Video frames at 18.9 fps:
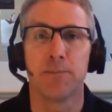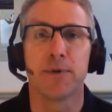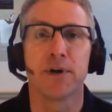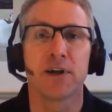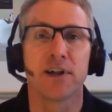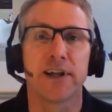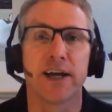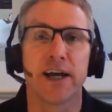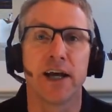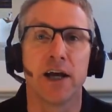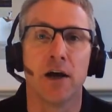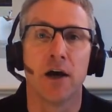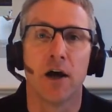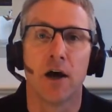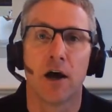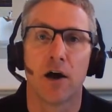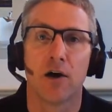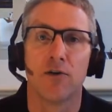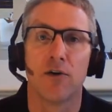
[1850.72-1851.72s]

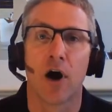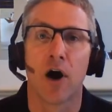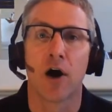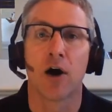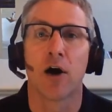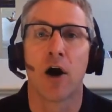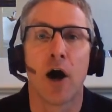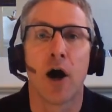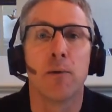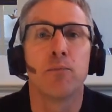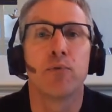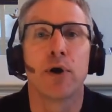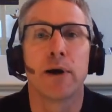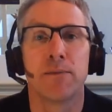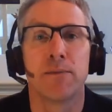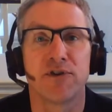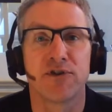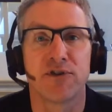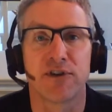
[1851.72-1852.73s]
Typically, our
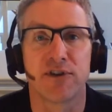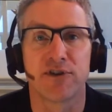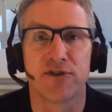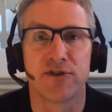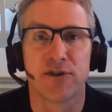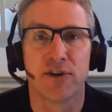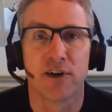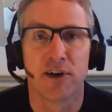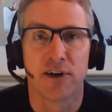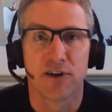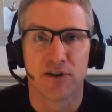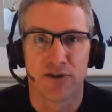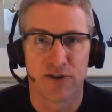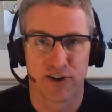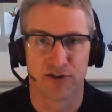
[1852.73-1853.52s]
on-premises